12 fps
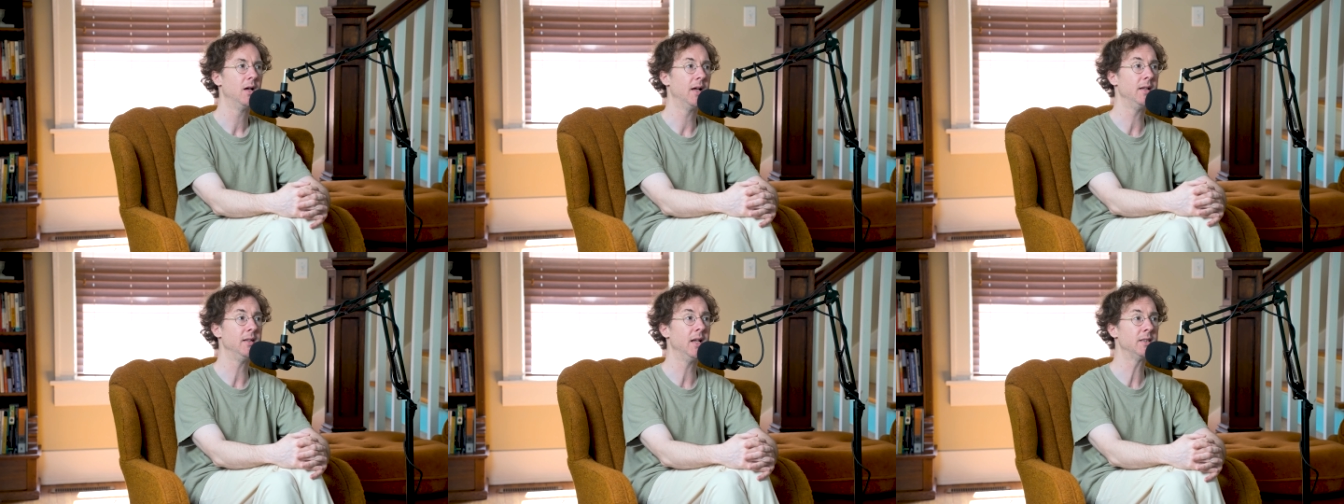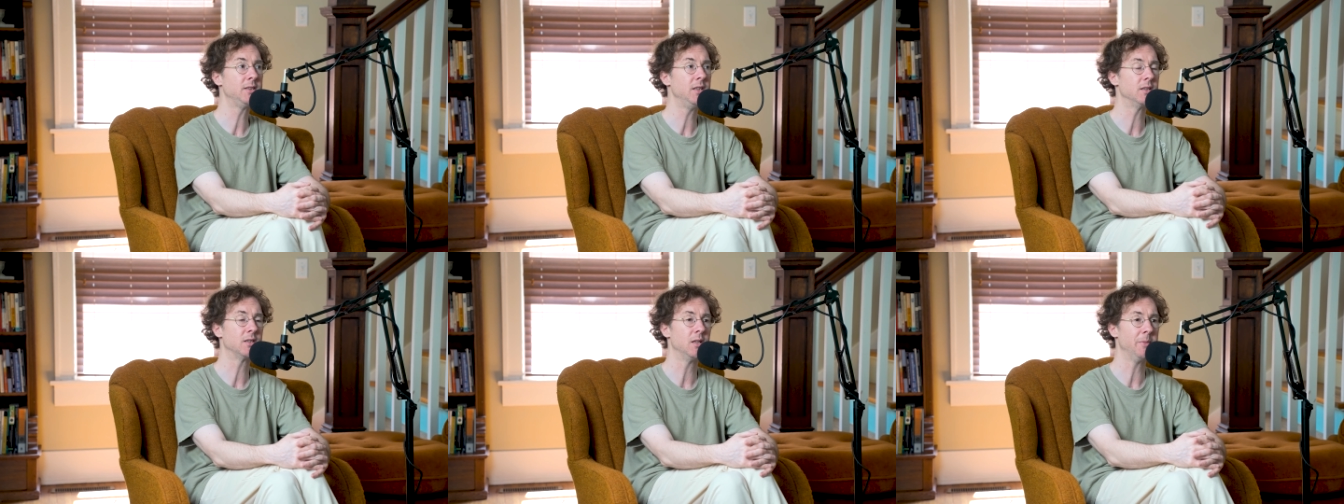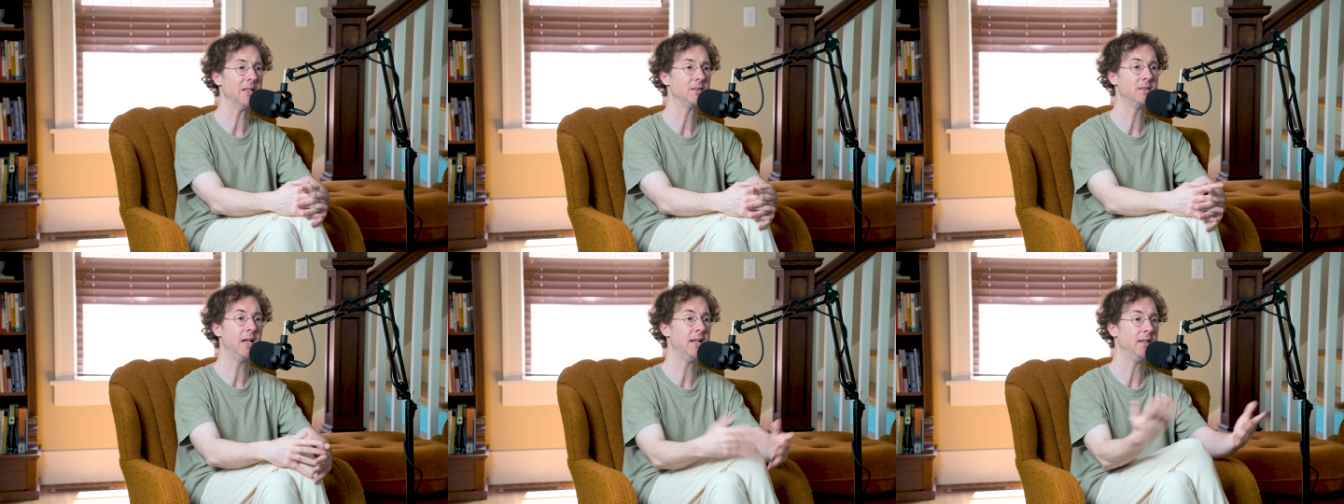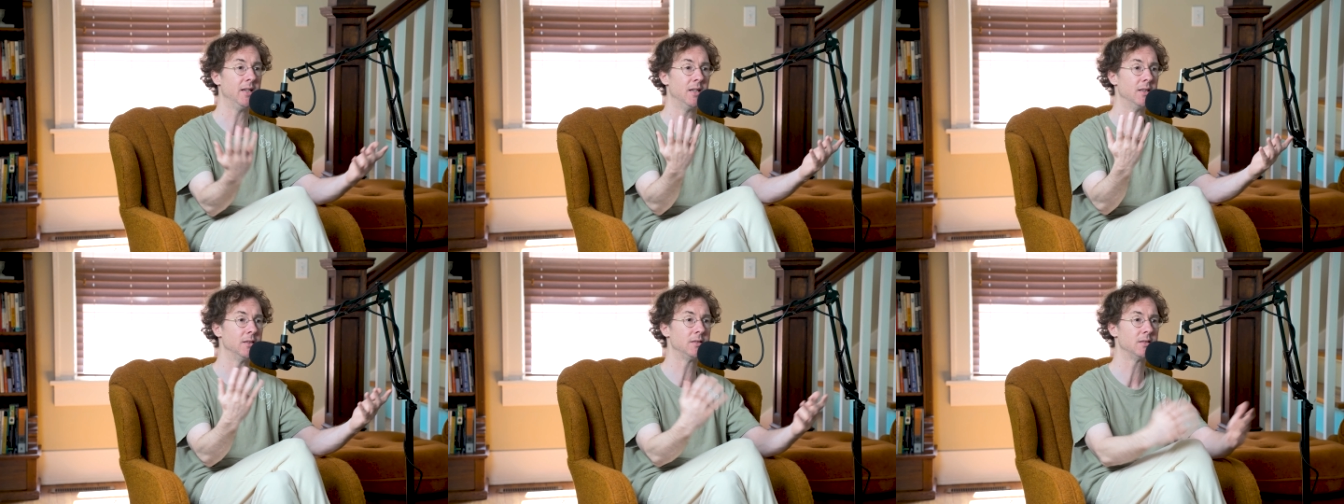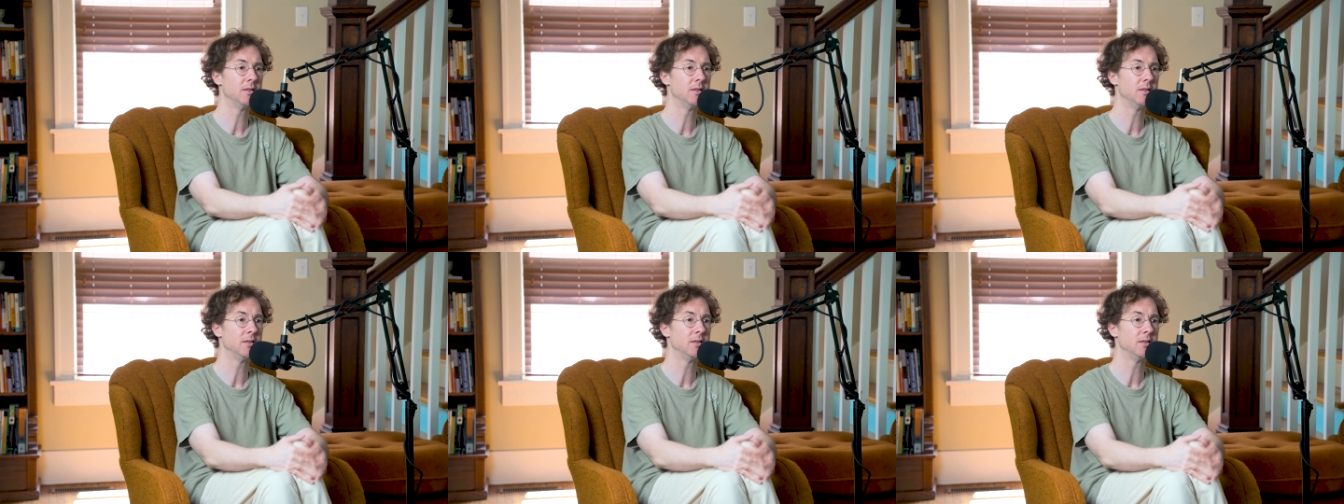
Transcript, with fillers: I think next year it's going to be its ten years.